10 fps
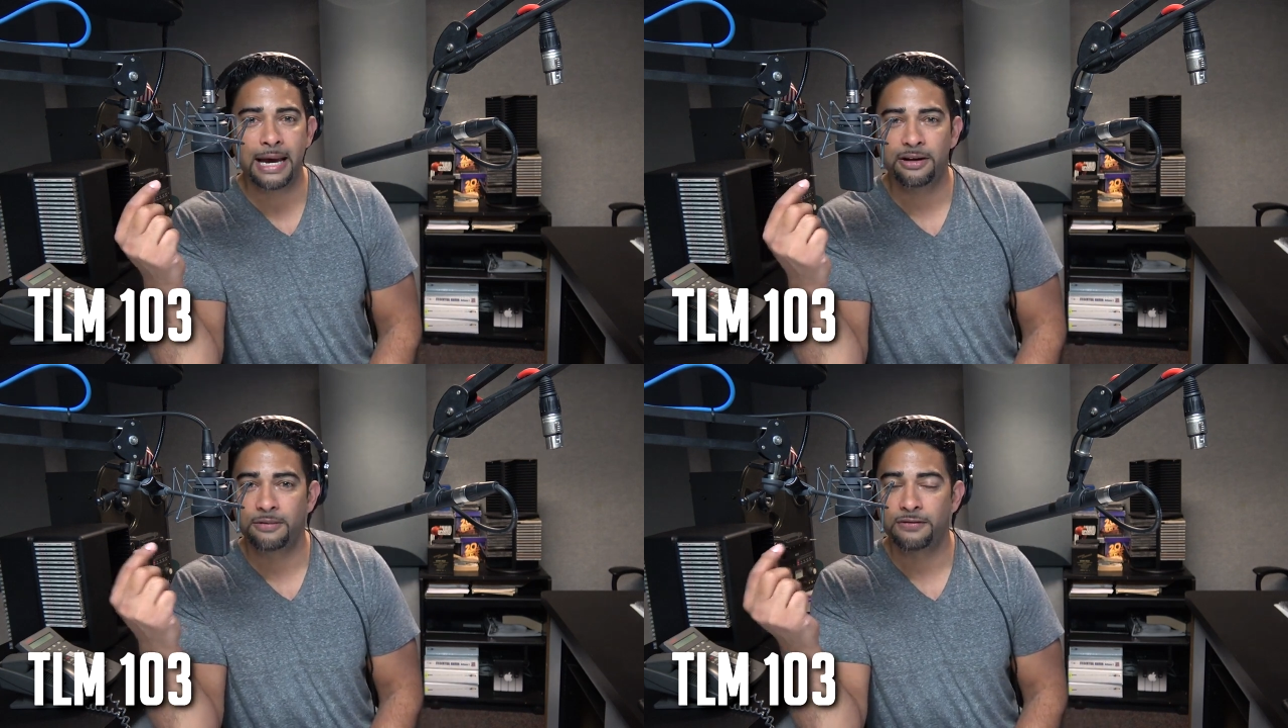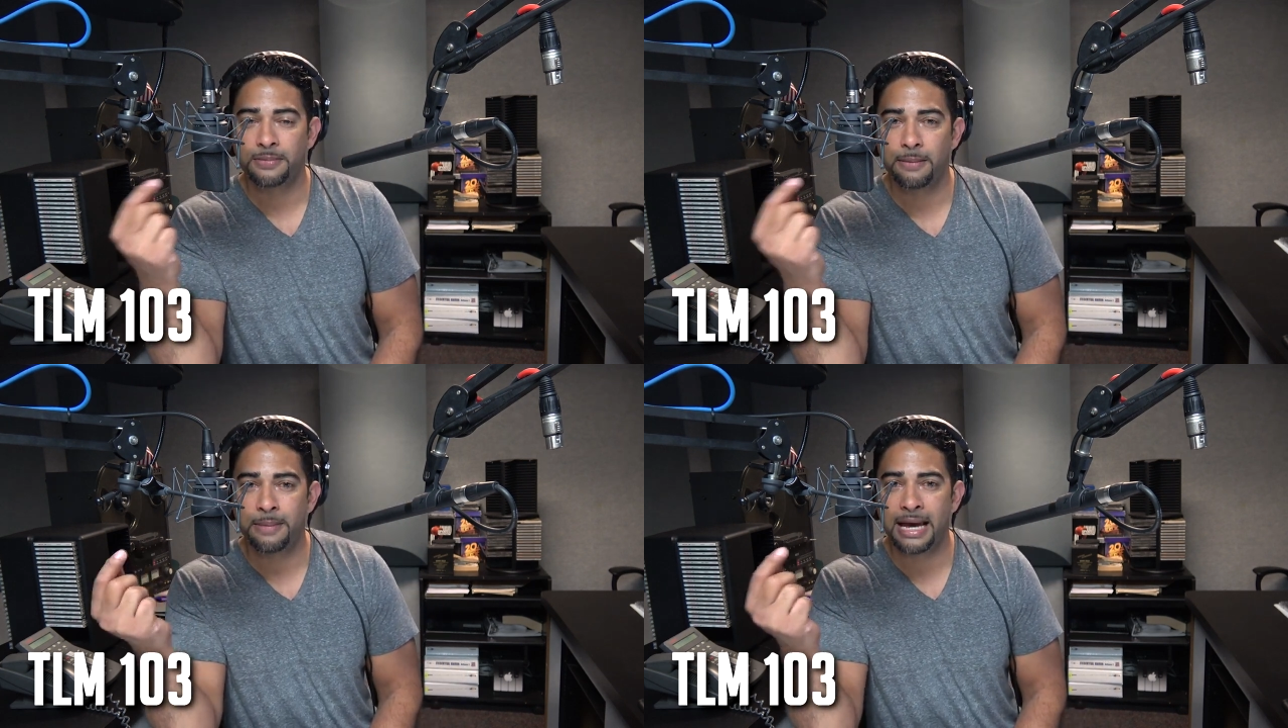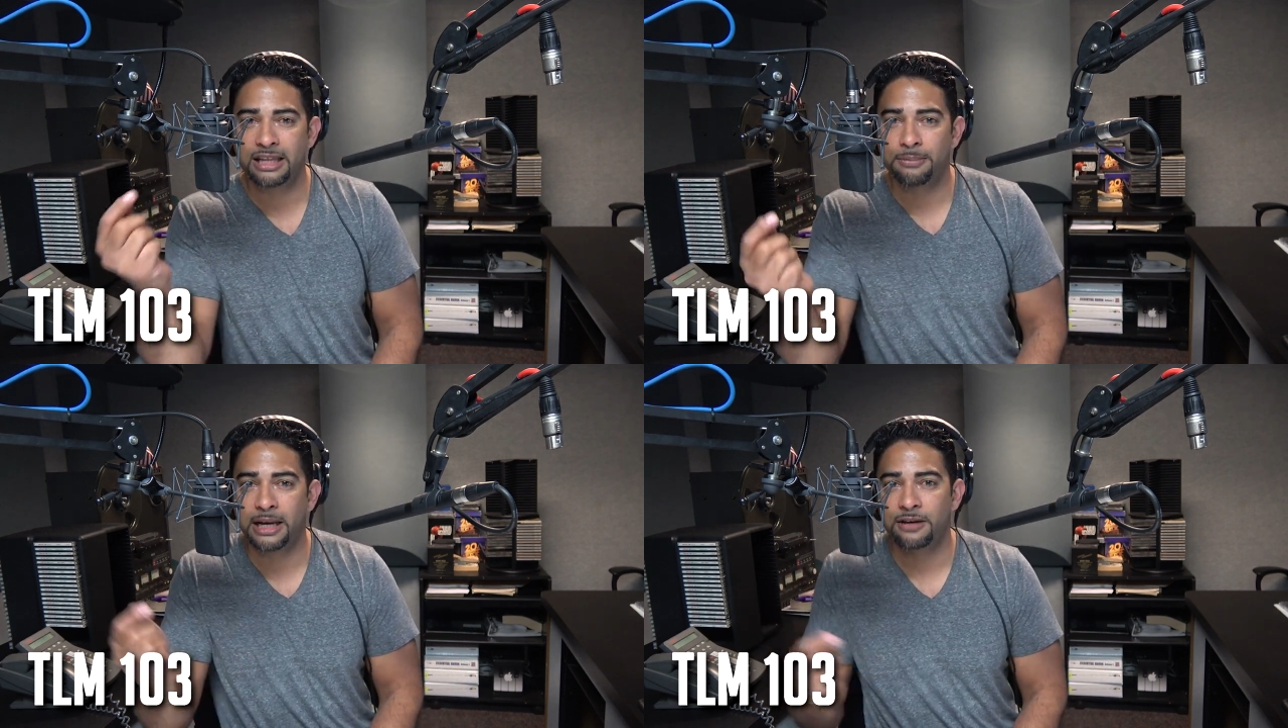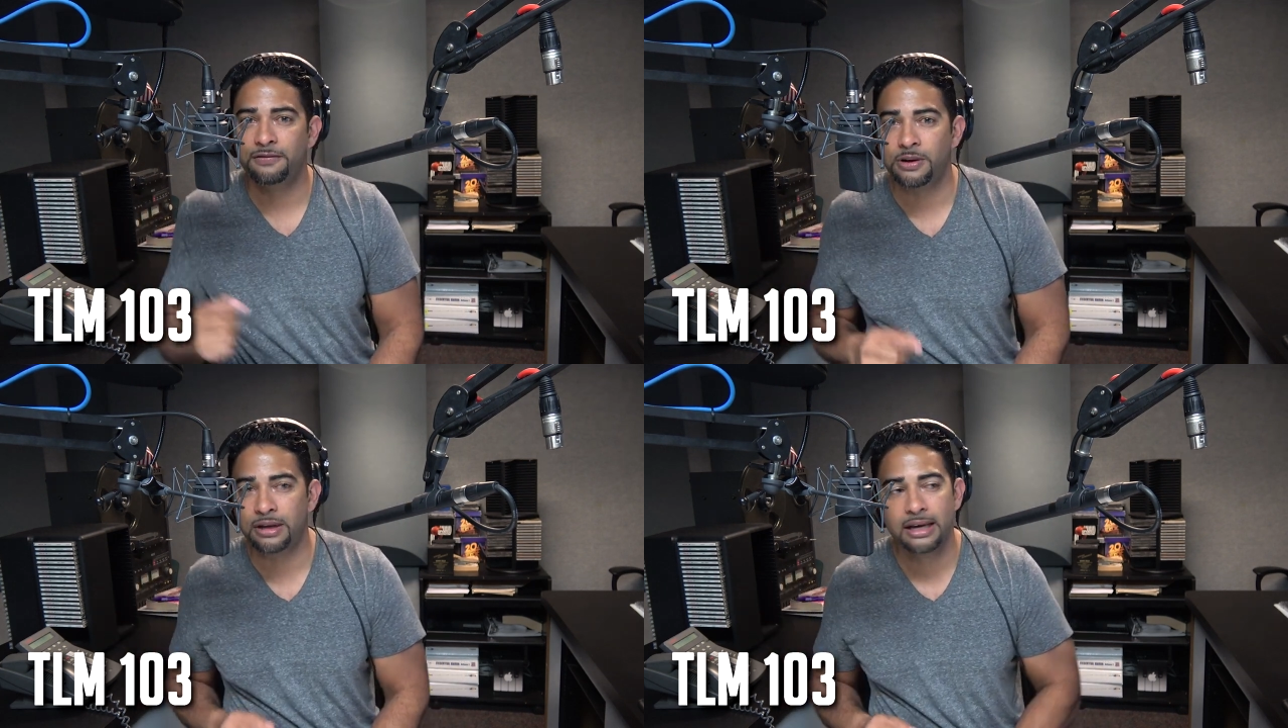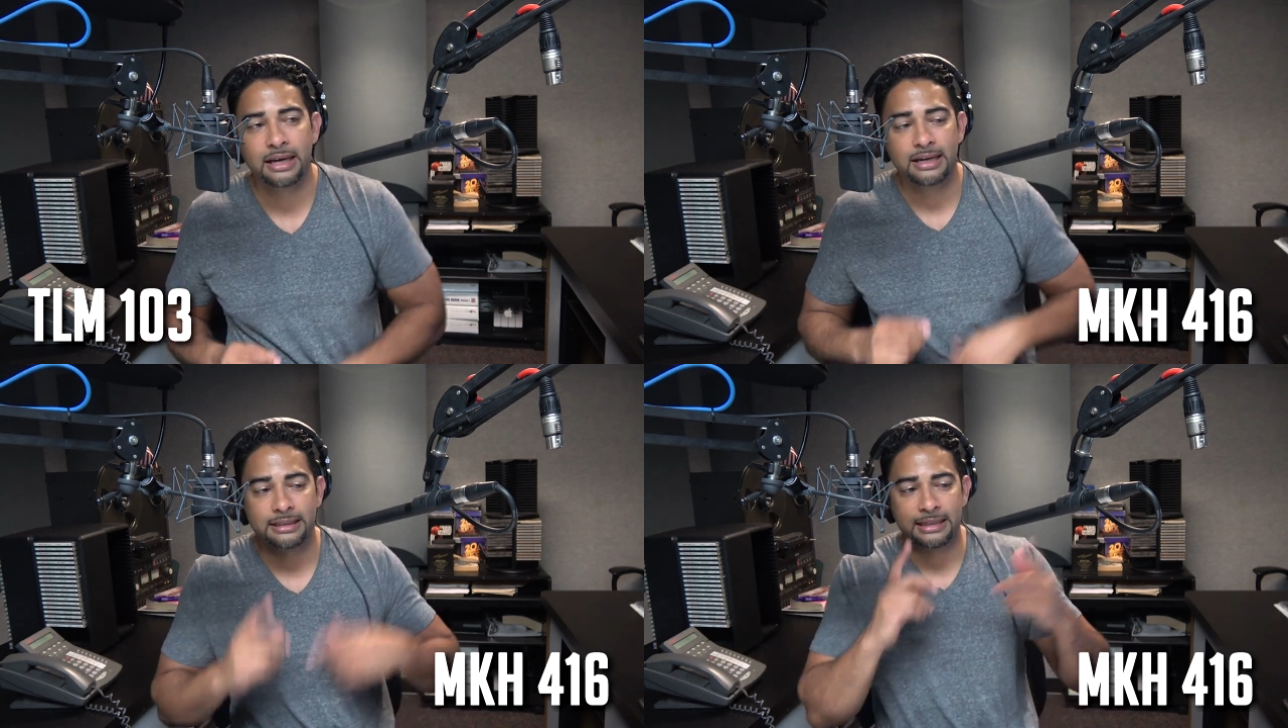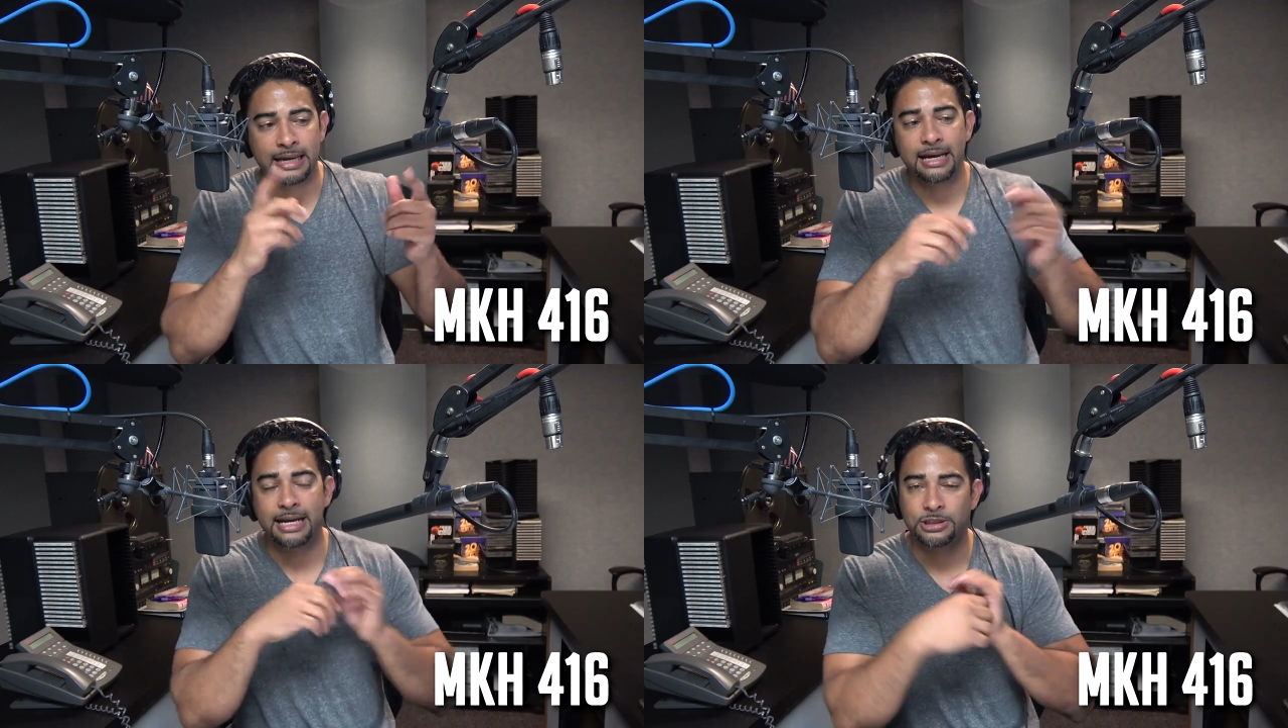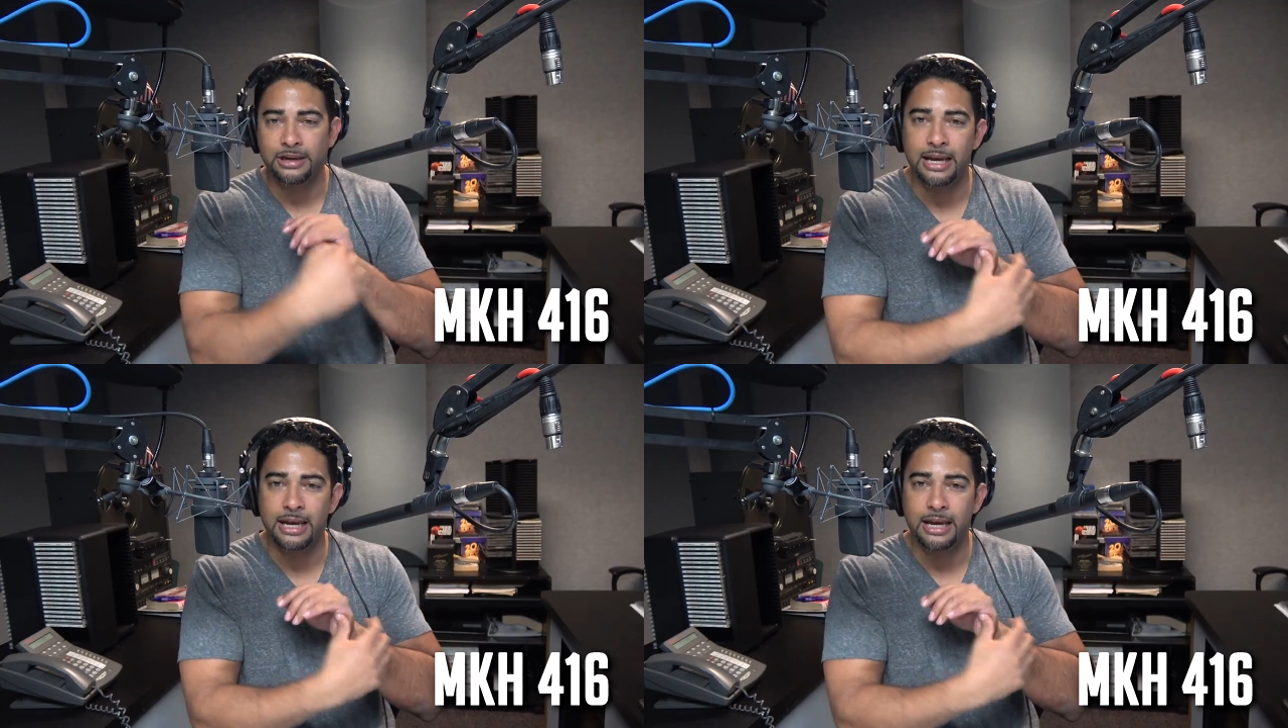pattern from the back of the microphone. The Sennheiser